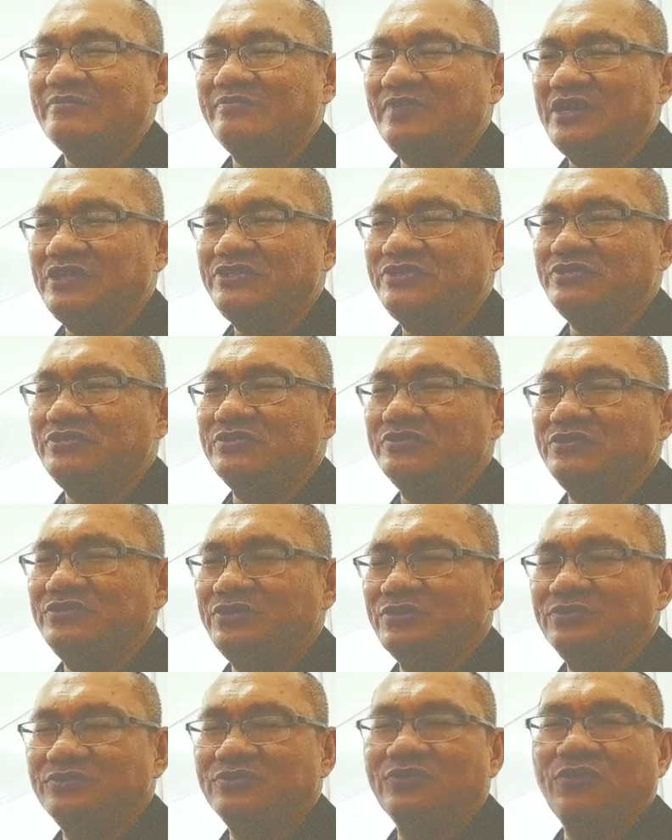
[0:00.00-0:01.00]
Make sure you
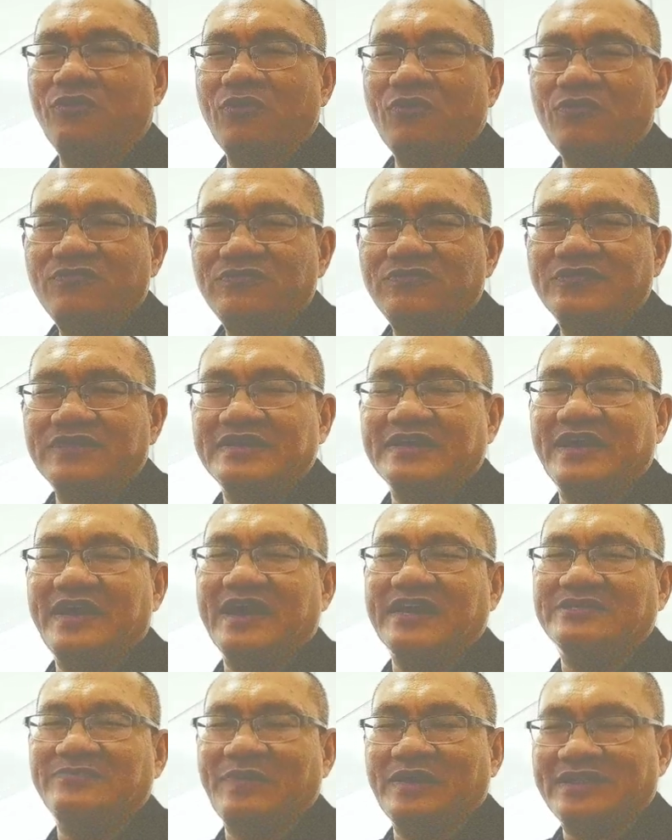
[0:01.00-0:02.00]
don't over
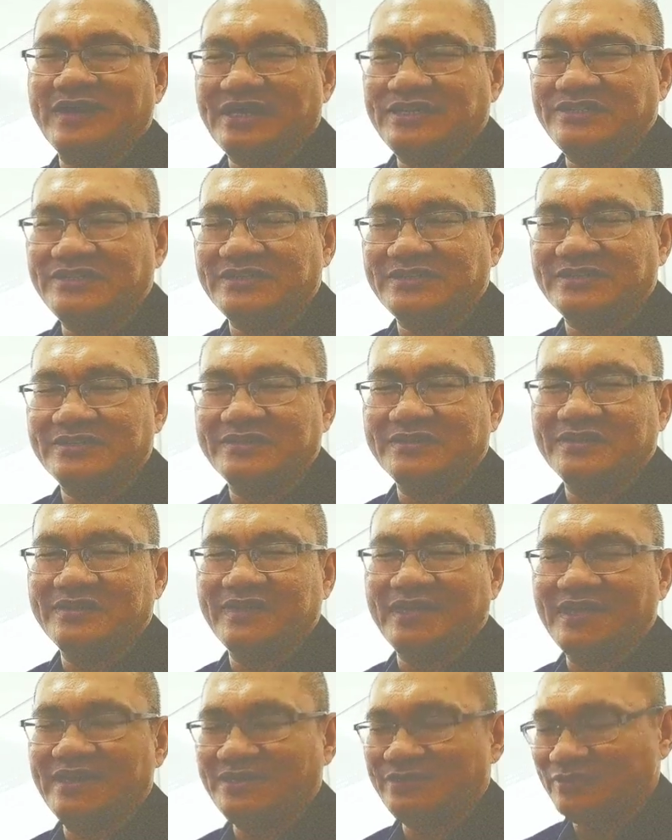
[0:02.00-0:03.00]
expectation.
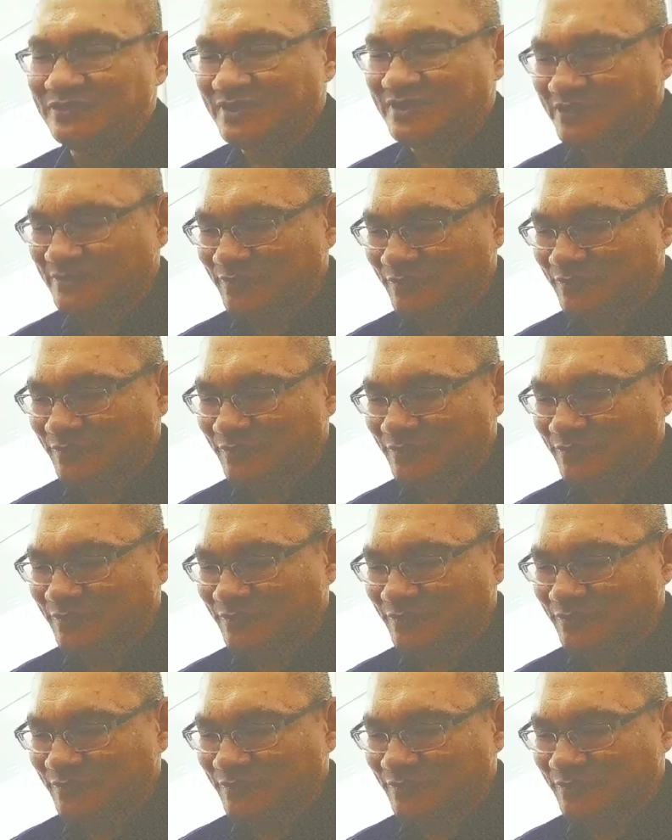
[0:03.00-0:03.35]
Okay, you just